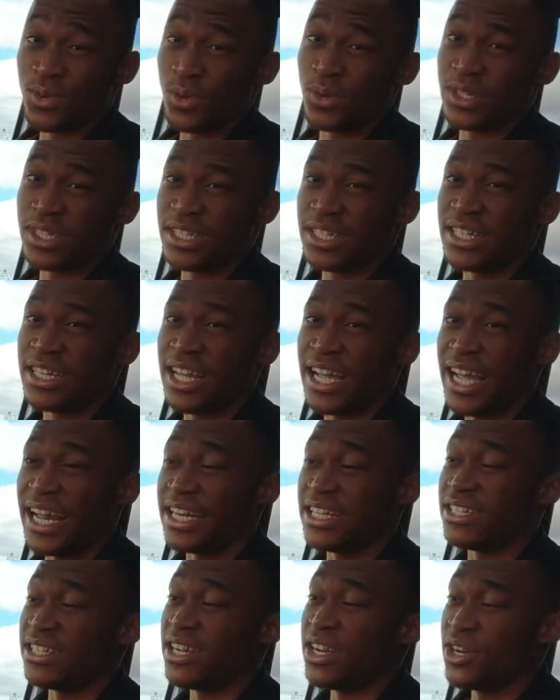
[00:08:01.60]
sorted
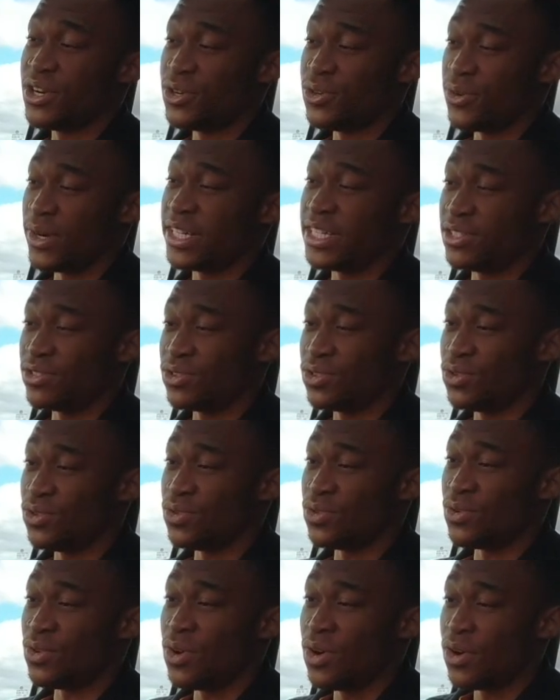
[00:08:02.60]
and ready
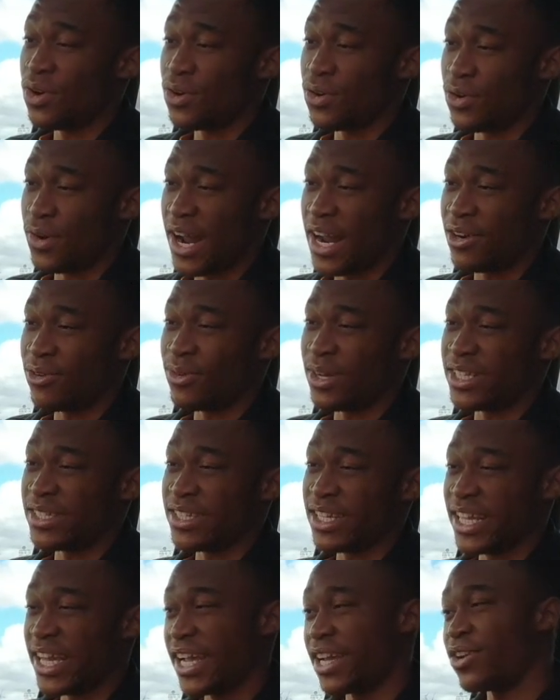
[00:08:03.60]
to run
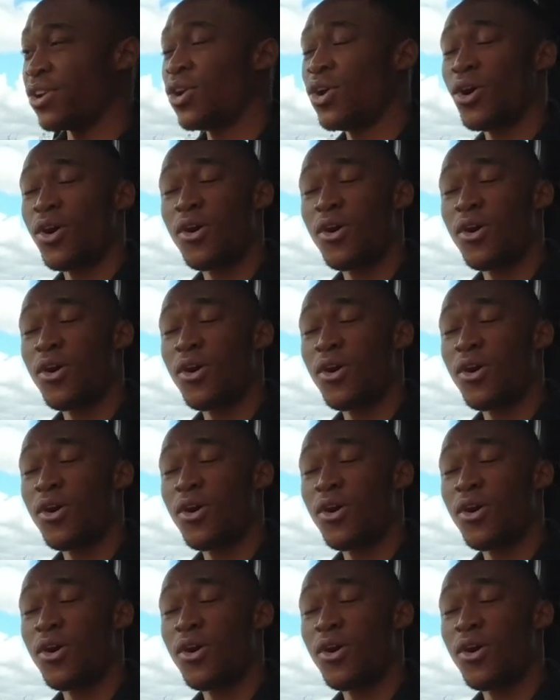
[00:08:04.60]
once again.